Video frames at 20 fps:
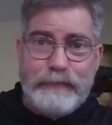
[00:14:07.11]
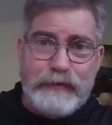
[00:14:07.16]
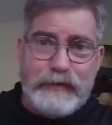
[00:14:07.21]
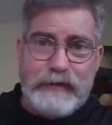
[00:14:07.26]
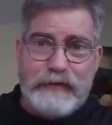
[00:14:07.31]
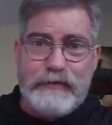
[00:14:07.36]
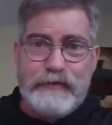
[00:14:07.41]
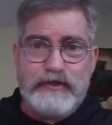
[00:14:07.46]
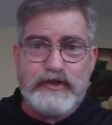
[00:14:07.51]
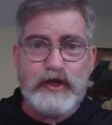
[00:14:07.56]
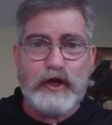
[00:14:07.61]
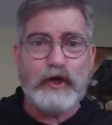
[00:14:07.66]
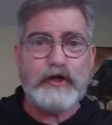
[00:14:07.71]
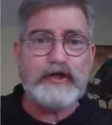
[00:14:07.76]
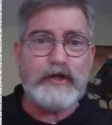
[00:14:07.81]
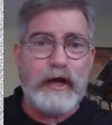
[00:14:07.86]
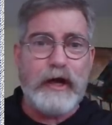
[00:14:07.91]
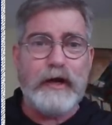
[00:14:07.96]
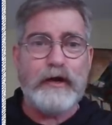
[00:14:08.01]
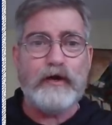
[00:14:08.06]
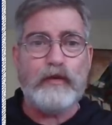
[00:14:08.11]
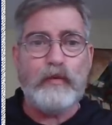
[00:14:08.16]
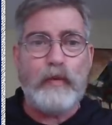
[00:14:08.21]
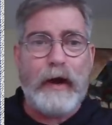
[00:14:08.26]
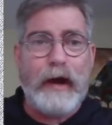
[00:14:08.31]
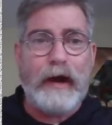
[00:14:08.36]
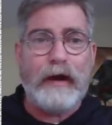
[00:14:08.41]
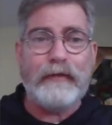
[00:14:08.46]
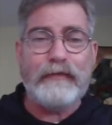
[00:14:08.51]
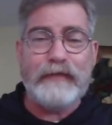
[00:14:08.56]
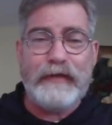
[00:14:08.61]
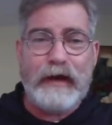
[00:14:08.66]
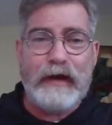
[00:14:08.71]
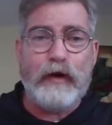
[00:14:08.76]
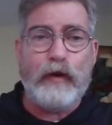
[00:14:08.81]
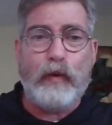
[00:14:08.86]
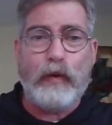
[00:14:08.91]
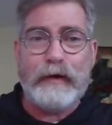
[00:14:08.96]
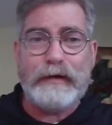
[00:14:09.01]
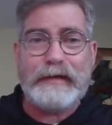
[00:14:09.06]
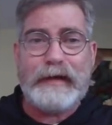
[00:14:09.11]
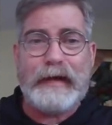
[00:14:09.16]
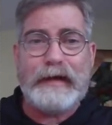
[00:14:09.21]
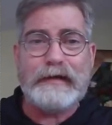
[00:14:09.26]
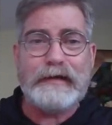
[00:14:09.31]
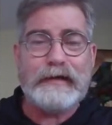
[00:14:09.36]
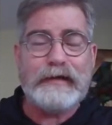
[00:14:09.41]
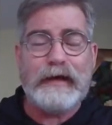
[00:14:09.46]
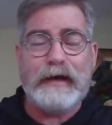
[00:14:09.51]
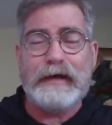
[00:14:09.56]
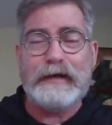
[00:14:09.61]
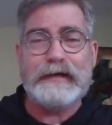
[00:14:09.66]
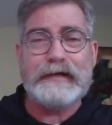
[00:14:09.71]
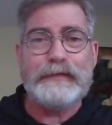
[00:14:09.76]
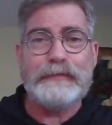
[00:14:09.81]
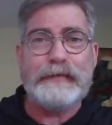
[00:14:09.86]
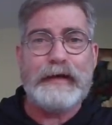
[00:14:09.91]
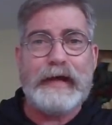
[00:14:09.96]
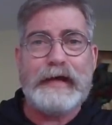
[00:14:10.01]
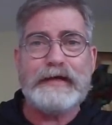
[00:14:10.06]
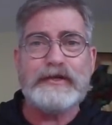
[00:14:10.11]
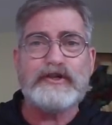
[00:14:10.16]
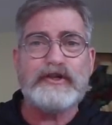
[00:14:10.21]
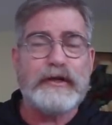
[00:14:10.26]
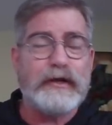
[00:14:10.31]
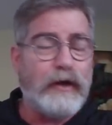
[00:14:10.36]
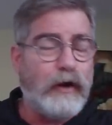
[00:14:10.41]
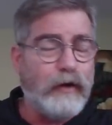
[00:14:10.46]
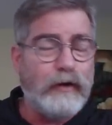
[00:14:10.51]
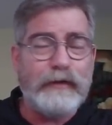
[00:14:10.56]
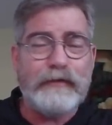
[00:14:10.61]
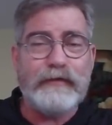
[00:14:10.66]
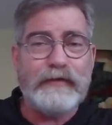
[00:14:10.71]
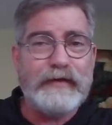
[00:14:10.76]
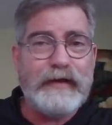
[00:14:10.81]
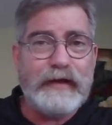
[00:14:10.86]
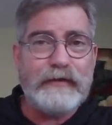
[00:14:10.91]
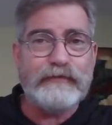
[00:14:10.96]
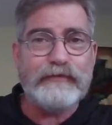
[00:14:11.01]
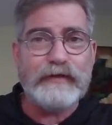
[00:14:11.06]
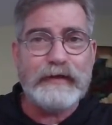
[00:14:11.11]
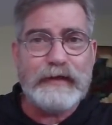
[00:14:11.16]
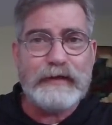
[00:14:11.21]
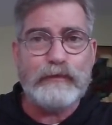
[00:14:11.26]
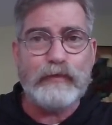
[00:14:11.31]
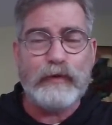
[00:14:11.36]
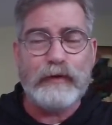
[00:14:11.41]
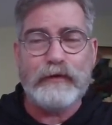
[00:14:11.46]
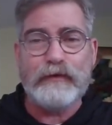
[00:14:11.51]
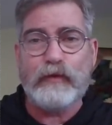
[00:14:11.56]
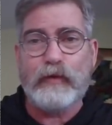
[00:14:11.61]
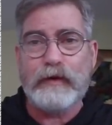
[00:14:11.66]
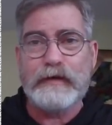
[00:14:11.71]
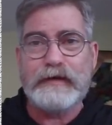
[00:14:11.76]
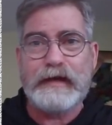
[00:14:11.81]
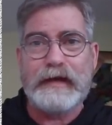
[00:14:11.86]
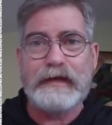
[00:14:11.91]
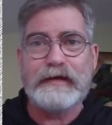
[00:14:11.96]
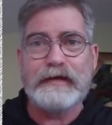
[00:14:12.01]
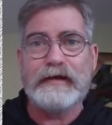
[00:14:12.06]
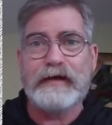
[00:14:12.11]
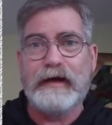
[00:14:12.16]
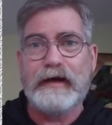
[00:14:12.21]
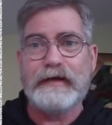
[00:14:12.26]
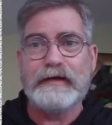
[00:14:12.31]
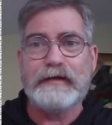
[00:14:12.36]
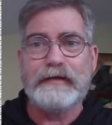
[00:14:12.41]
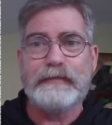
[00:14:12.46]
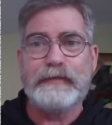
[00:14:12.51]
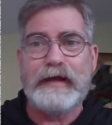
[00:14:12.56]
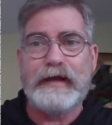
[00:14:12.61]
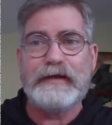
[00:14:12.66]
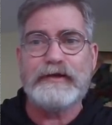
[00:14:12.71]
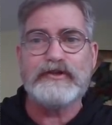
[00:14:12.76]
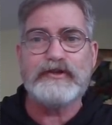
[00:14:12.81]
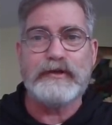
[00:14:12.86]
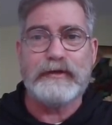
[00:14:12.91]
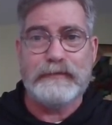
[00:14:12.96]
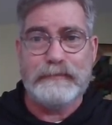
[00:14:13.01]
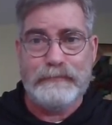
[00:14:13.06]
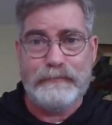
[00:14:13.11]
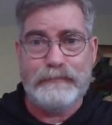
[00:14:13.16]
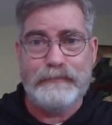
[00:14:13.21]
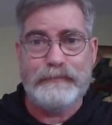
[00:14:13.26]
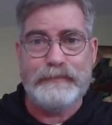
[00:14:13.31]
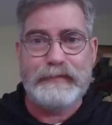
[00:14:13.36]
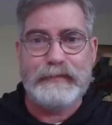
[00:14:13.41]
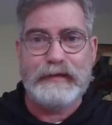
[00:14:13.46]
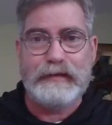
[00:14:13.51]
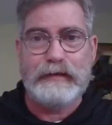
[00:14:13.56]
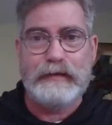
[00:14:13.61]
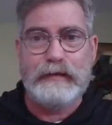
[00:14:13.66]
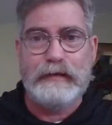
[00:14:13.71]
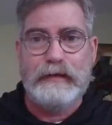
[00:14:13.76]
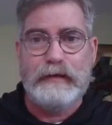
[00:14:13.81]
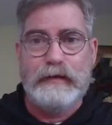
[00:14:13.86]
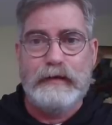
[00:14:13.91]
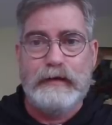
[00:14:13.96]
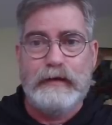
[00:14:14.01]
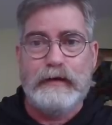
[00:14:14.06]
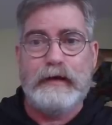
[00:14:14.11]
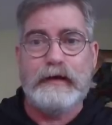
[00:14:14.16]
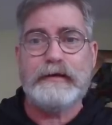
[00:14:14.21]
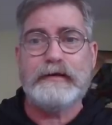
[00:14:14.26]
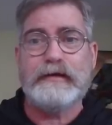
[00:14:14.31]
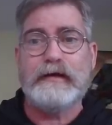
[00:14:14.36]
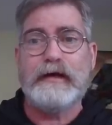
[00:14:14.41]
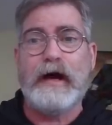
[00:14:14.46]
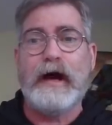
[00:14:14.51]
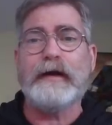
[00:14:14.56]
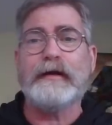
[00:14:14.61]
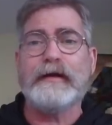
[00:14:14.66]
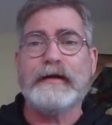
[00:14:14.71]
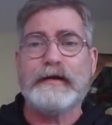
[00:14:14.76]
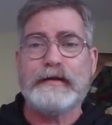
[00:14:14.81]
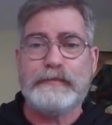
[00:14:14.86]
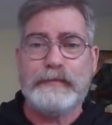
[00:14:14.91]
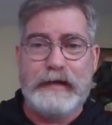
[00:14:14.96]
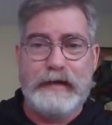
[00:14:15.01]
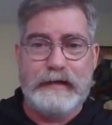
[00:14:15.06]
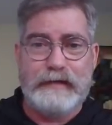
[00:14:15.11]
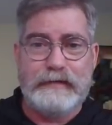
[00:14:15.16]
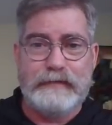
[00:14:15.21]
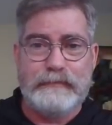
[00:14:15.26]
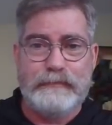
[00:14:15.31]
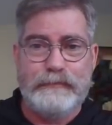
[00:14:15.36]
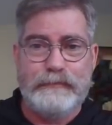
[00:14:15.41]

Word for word: into the church unaware. They're ordained to condemnation. Only the Nephilim were ordained to condemnation. Ungodly men.